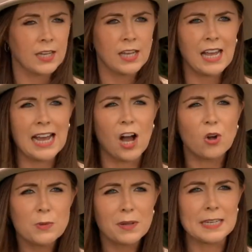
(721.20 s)
Uh,
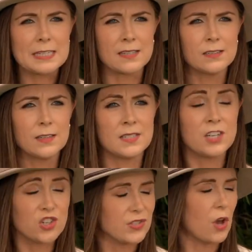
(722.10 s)
ultimately, the
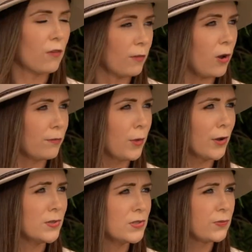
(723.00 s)
decisions of, of,
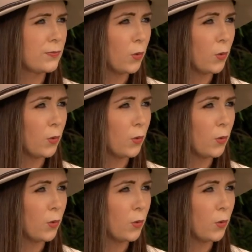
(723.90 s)
those for the